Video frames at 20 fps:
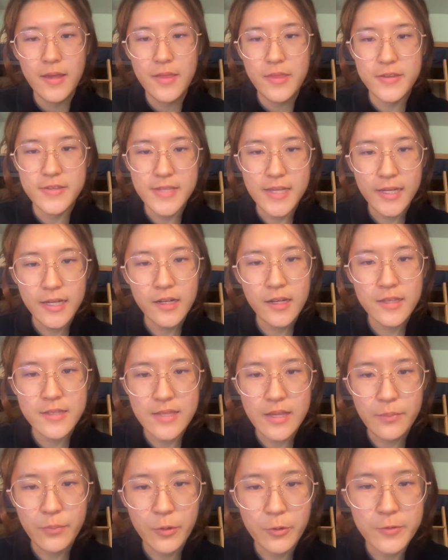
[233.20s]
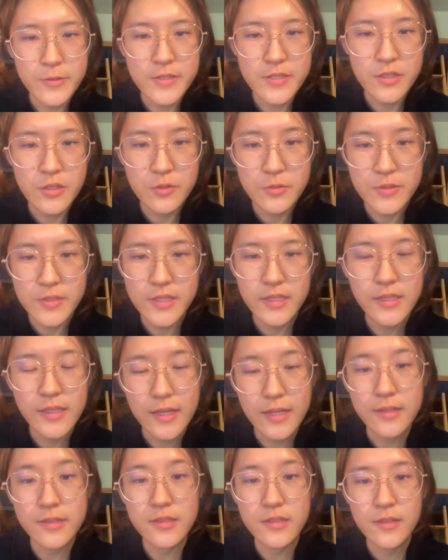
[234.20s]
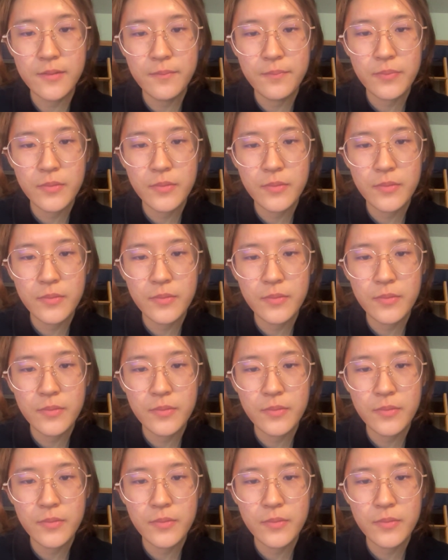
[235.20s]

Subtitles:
The second example is New Zealand.